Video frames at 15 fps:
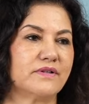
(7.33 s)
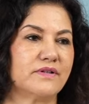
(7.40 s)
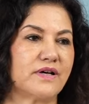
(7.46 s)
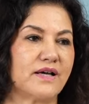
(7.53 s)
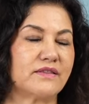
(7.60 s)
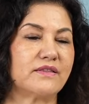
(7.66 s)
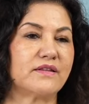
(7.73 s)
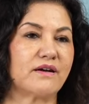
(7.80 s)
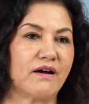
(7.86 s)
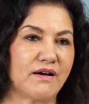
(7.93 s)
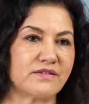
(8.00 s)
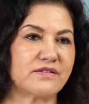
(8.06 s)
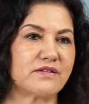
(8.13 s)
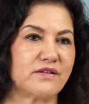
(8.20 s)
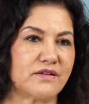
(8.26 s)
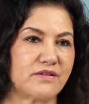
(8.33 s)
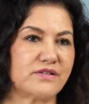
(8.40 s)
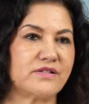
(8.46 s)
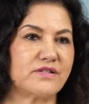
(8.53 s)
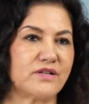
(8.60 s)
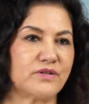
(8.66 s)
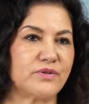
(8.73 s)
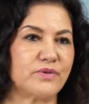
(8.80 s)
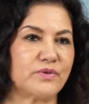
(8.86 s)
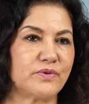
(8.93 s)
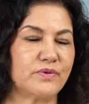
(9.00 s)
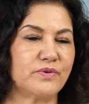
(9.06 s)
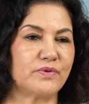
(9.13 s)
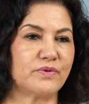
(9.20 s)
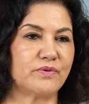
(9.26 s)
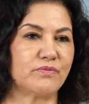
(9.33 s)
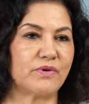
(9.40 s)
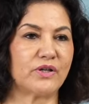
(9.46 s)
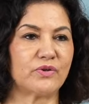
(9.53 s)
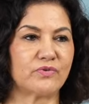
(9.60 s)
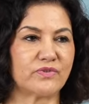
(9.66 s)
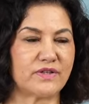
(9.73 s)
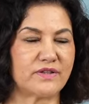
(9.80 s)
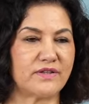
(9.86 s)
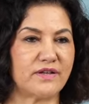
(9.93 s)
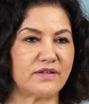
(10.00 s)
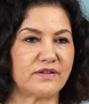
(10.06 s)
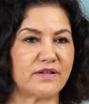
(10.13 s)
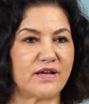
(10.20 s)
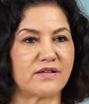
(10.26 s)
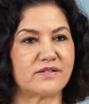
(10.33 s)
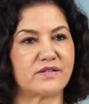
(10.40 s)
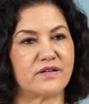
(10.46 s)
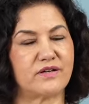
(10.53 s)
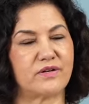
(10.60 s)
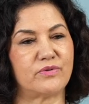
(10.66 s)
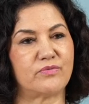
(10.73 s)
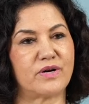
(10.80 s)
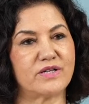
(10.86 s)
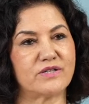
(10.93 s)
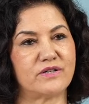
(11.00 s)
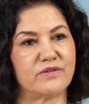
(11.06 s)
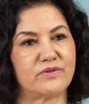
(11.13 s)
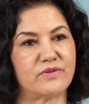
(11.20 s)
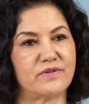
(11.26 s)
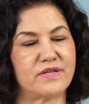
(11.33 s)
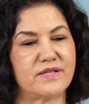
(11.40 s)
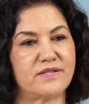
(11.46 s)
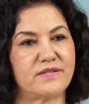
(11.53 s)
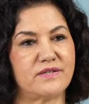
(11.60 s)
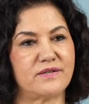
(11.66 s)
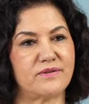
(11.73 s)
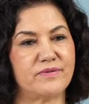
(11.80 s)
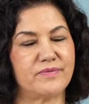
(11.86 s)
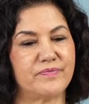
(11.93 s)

at the Hudson Institute, one of the think tanks here in Washington, D.C.,